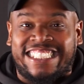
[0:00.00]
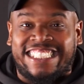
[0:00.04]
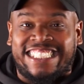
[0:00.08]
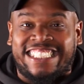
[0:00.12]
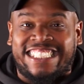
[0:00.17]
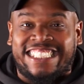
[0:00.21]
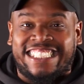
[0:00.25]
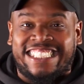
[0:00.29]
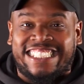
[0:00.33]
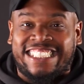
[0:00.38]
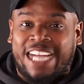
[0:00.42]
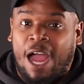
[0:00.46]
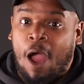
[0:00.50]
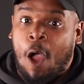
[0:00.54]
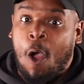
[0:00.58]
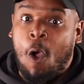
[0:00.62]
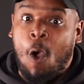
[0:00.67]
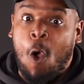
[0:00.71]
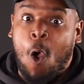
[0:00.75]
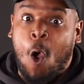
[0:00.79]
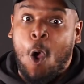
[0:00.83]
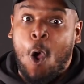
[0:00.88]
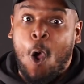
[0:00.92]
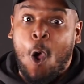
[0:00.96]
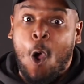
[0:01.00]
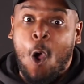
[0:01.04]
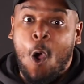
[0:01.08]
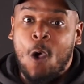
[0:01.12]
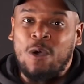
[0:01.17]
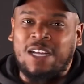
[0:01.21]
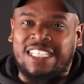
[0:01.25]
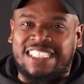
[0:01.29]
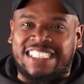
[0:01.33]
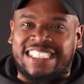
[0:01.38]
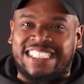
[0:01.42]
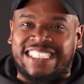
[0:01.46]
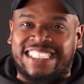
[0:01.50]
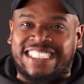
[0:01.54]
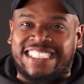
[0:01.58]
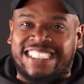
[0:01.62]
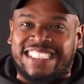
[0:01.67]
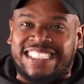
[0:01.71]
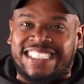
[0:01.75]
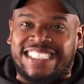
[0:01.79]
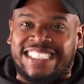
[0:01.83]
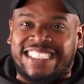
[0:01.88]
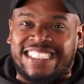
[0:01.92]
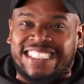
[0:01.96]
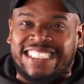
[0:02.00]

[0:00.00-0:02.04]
But I don't mean like when that show be over.